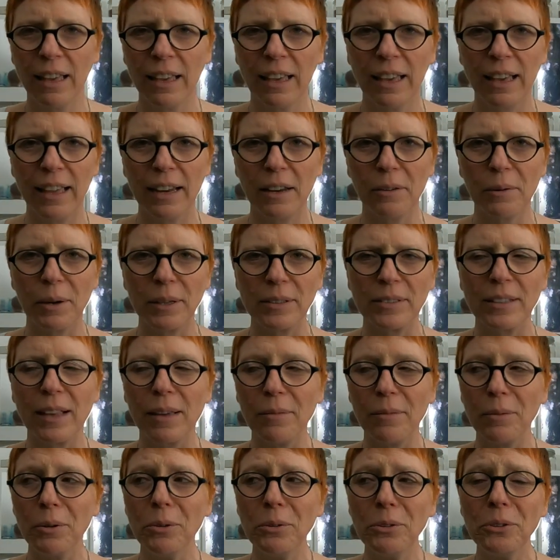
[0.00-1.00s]
Anyways,
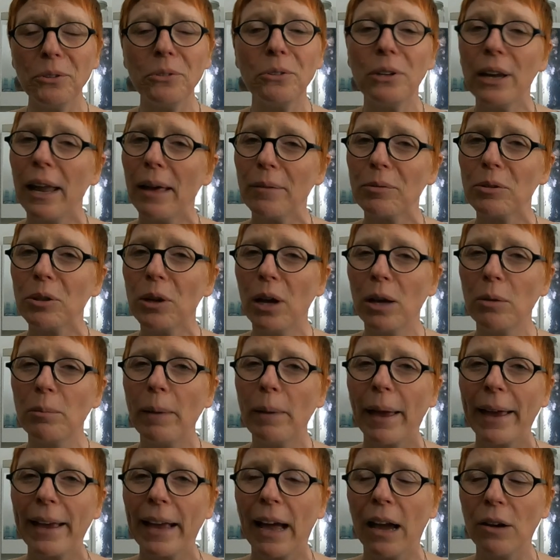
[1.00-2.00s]
I'm going to collapse on
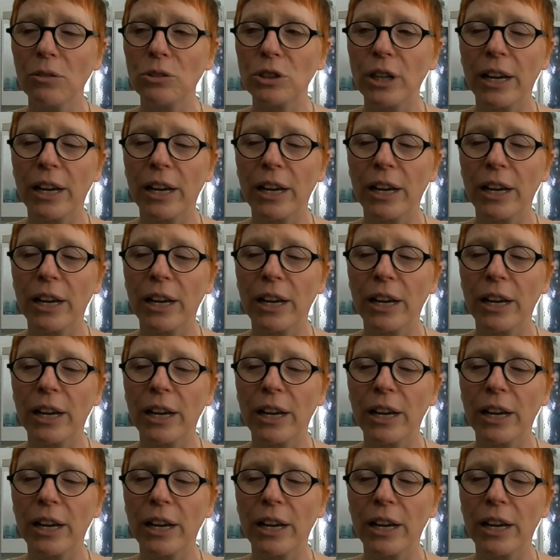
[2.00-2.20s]
my couch.